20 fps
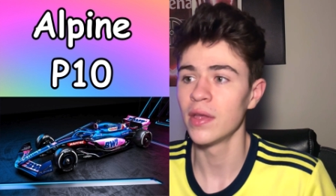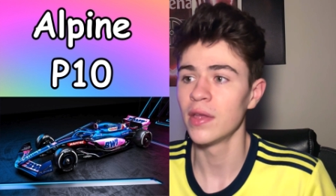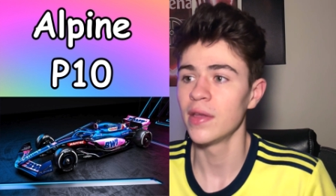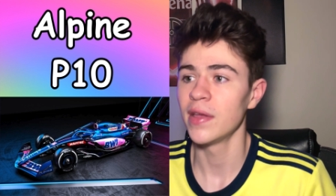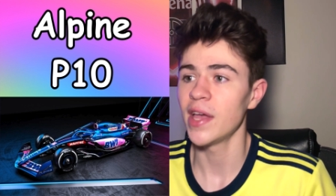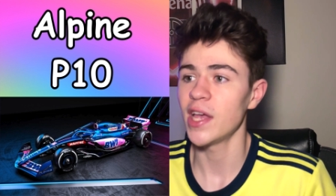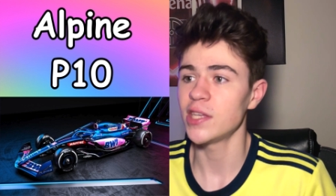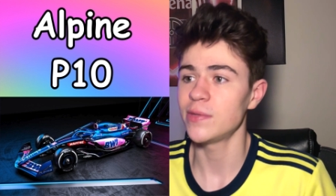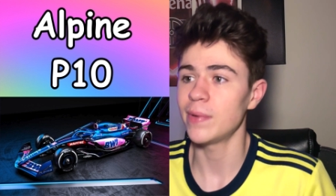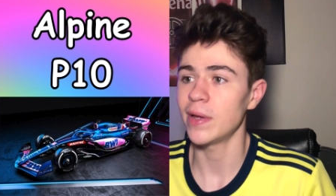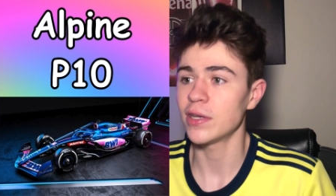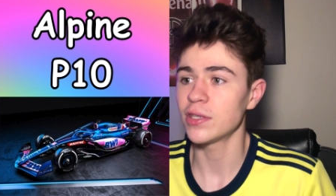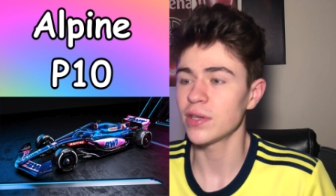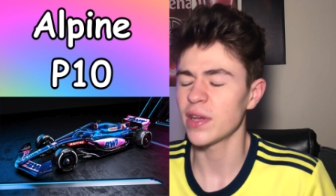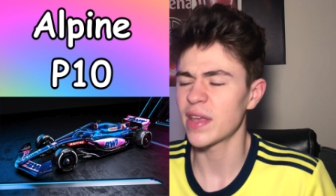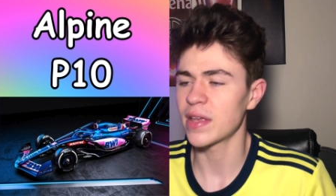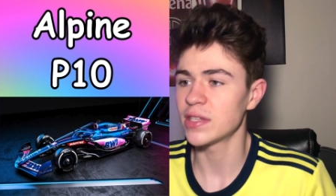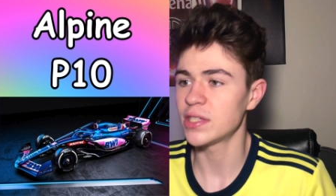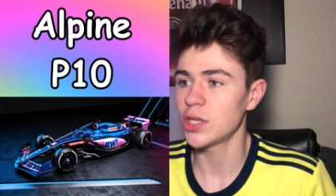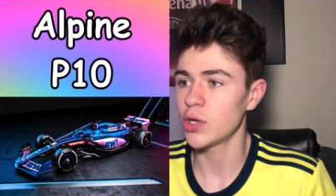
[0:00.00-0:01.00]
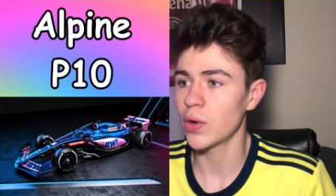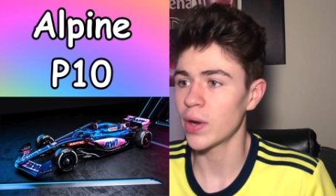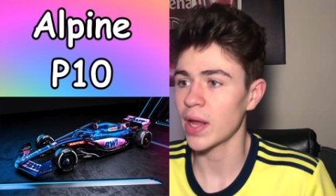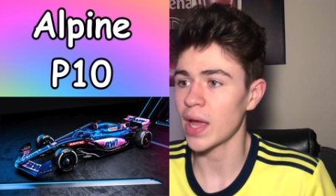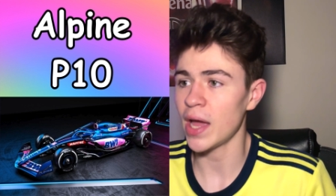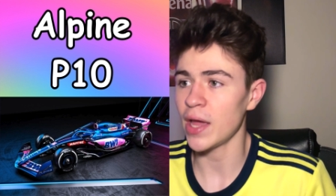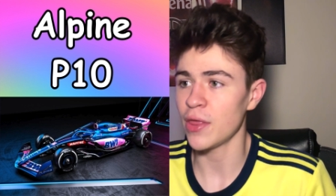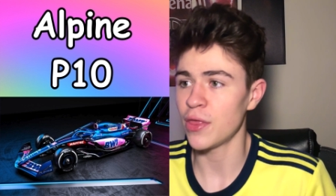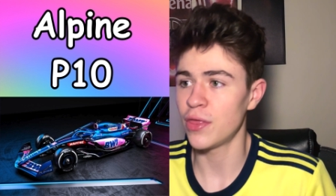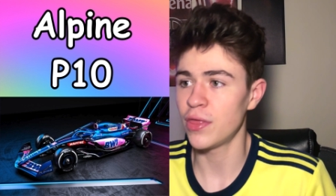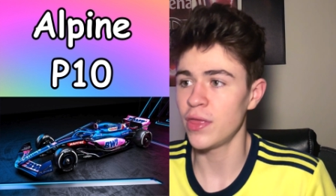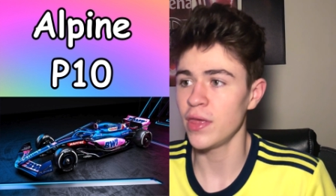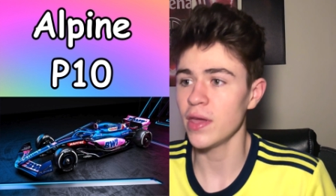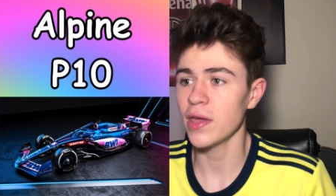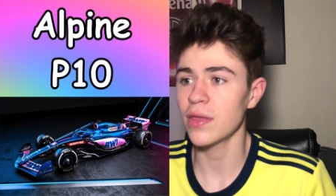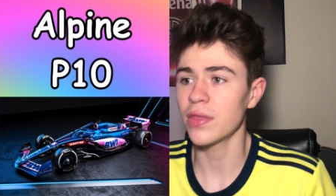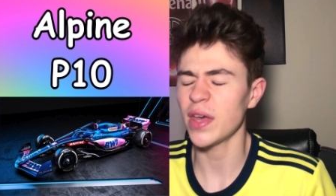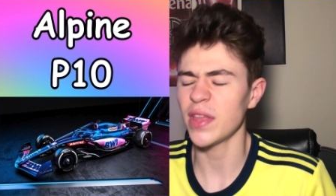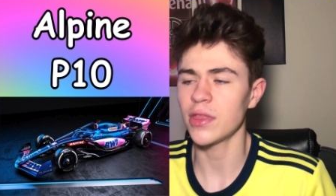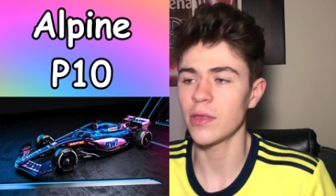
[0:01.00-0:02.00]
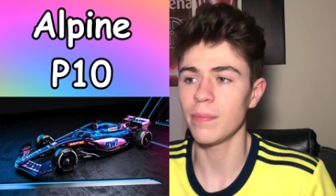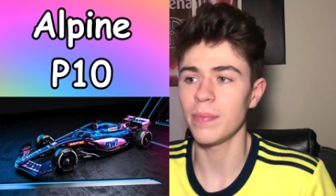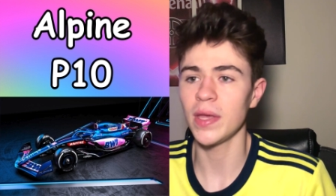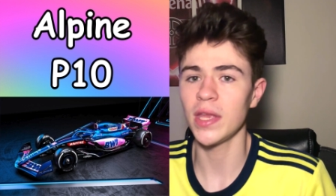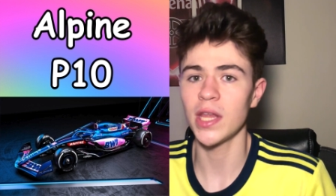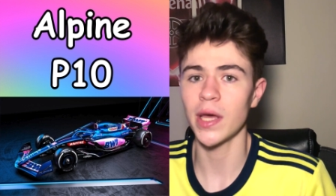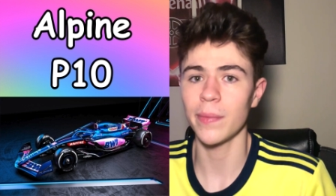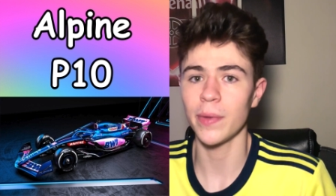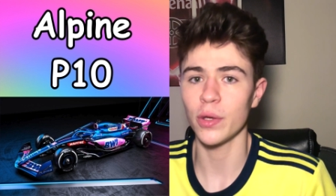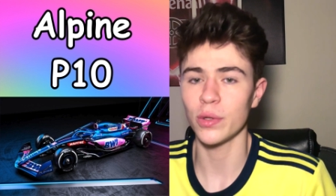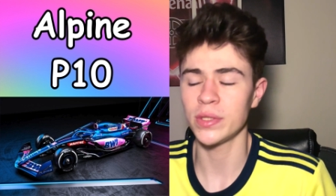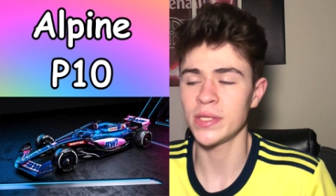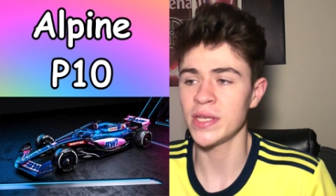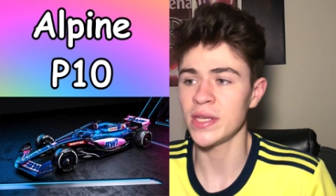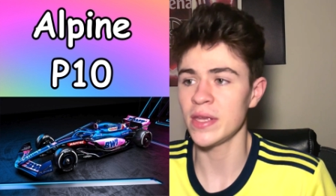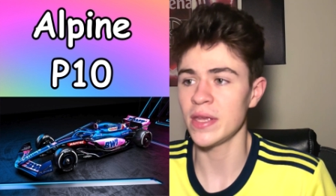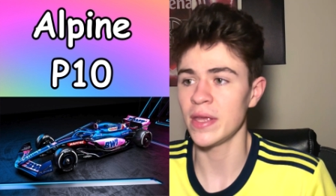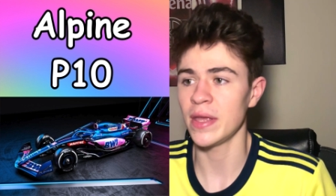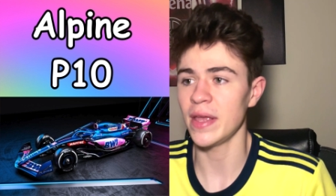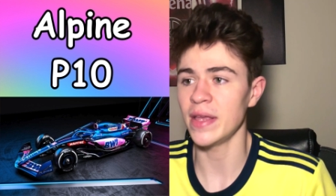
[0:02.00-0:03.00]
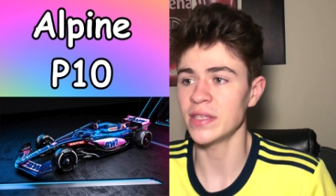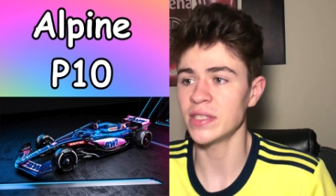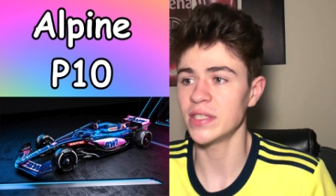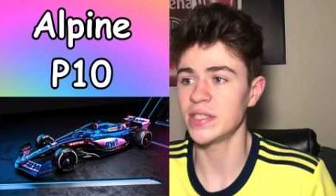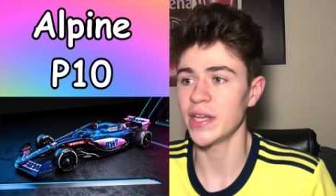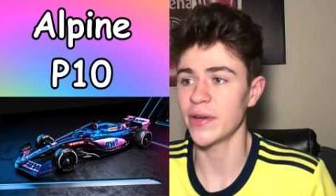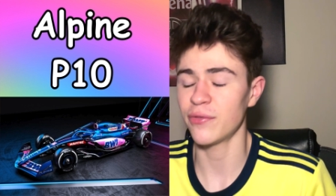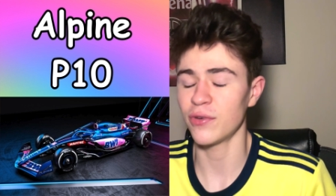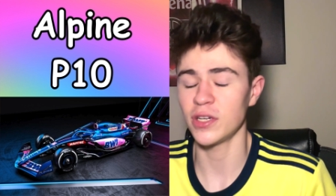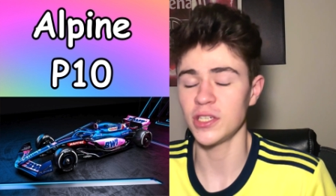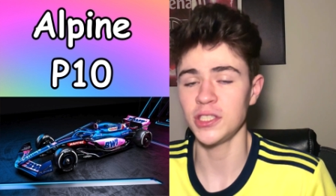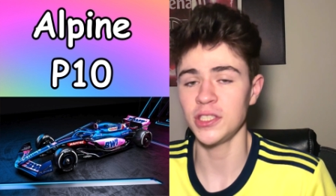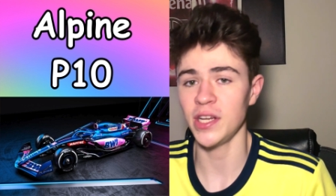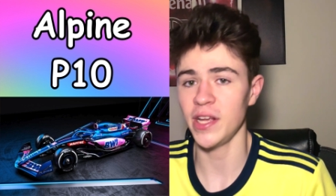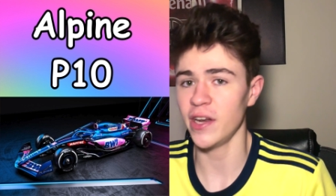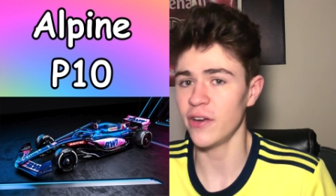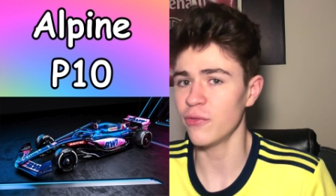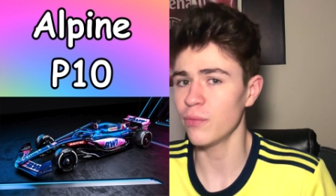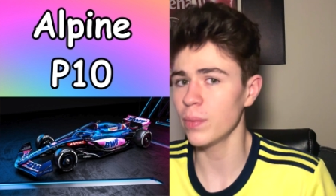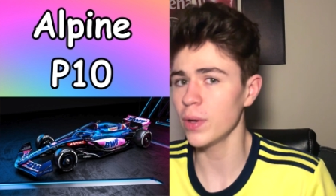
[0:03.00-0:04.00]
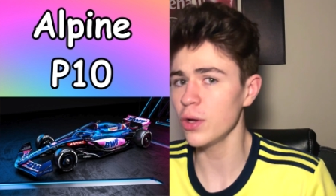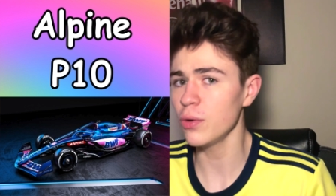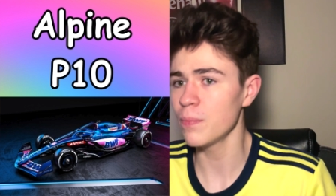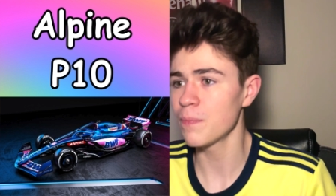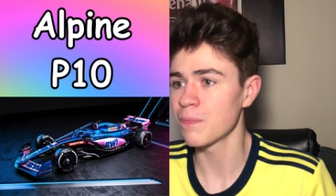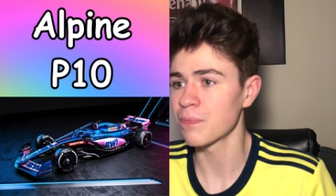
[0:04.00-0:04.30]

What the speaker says: especially considering I think that the BWT is a different shade of blue